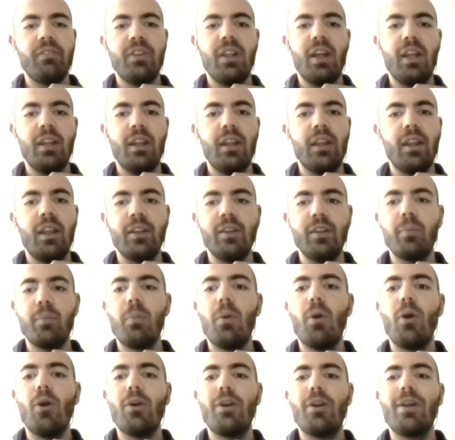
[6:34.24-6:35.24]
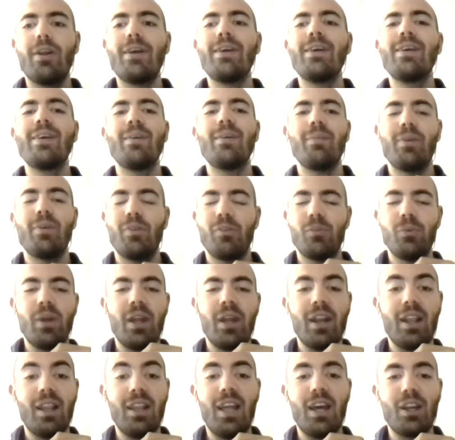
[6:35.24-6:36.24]
done another more, because we
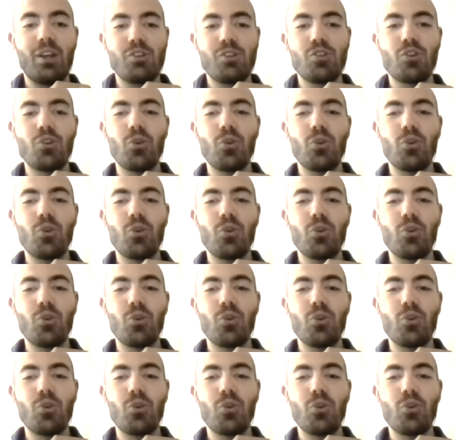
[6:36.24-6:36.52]
are a large